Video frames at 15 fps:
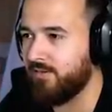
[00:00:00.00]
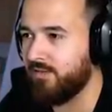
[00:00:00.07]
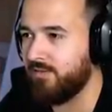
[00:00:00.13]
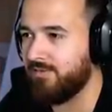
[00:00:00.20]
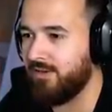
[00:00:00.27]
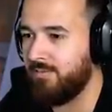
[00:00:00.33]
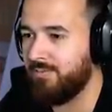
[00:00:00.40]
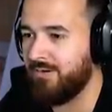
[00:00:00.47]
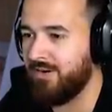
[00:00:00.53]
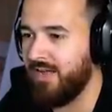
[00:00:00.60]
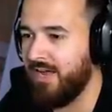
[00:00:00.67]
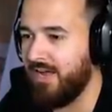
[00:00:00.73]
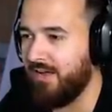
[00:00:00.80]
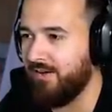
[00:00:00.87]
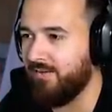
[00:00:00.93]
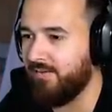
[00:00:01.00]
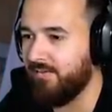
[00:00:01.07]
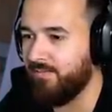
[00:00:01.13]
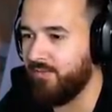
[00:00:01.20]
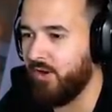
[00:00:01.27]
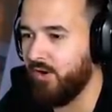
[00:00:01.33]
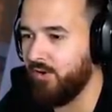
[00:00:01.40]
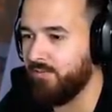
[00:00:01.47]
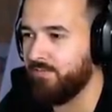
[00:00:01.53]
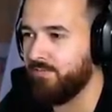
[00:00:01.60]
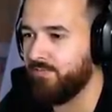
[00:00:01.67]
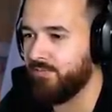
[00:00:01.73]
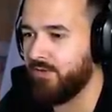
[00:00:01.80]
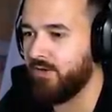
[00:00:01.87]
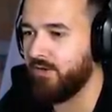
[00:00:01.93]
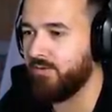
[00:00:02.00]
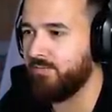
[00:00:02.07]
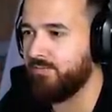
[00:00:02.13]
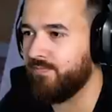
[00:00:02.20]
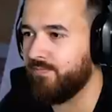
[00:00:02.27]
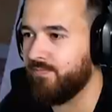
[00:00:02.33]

Stop trying to put it out. No! No!